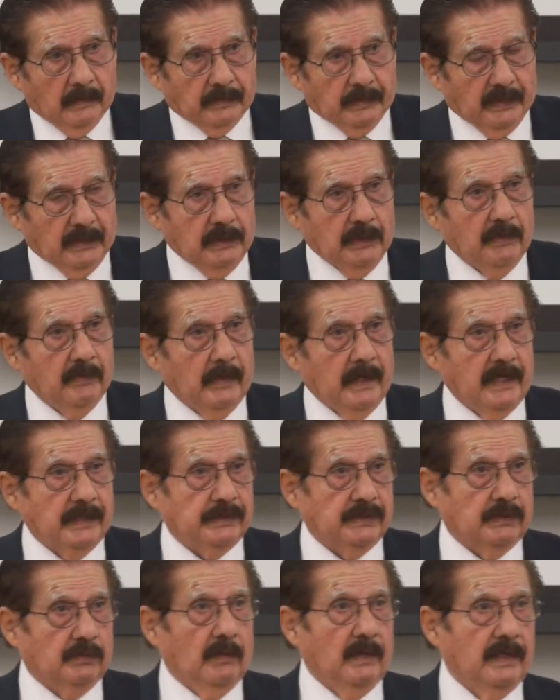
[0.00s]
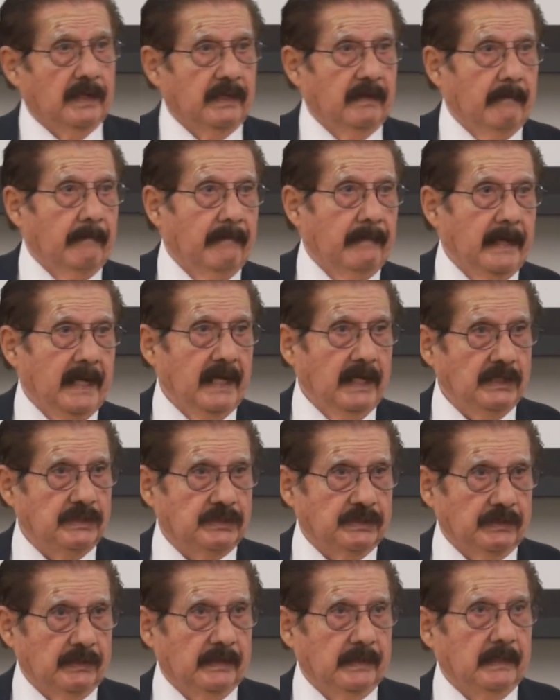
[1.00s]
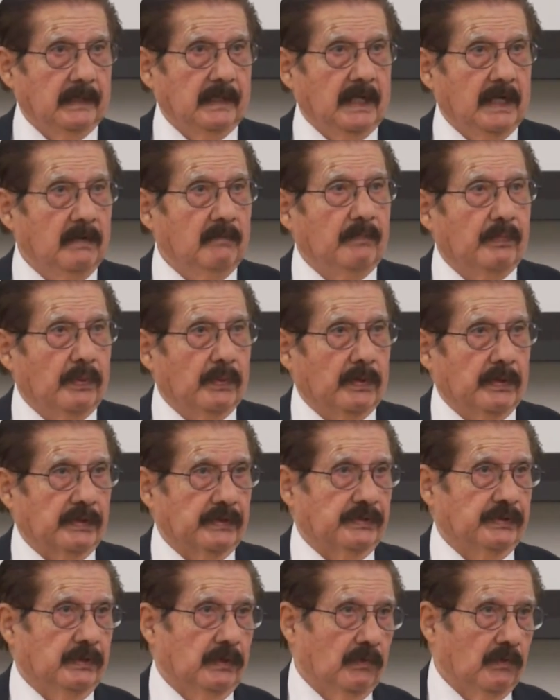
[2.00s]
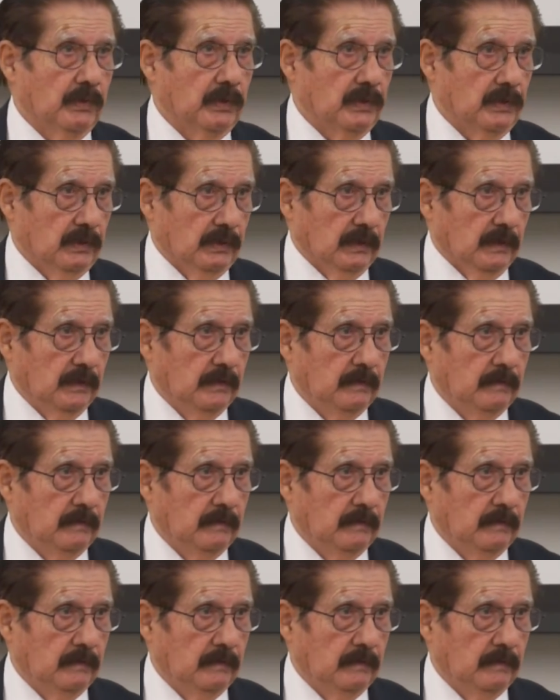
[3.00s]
The U.S. is one of the major importers of the world.